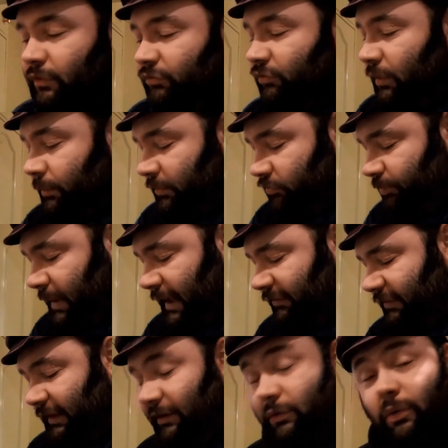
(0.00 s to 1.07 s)
So I'm
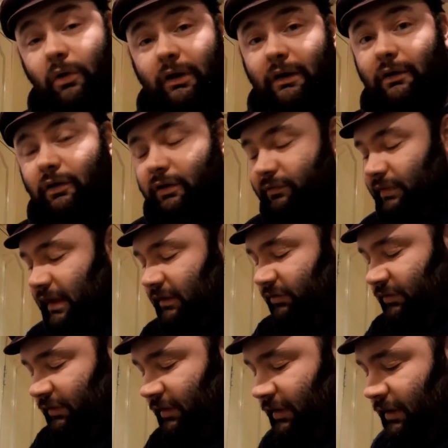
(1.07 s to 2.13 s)
expecting quite a lot of
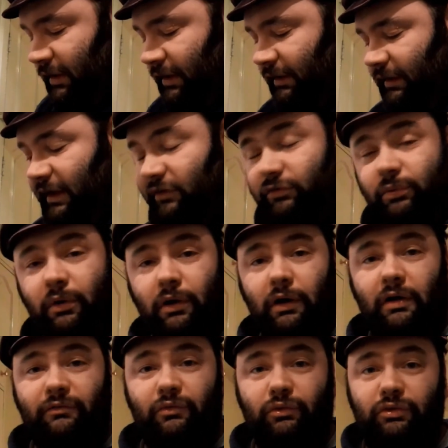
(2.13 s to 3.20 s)
this. Guess
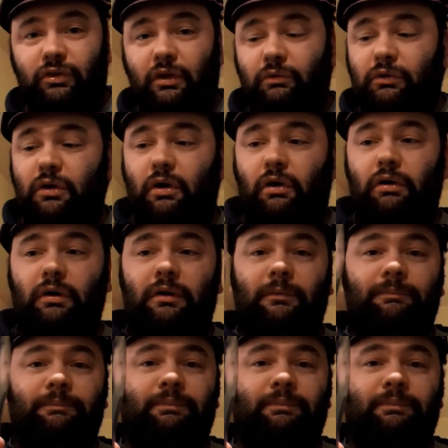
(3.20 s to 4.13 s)
what? I've also got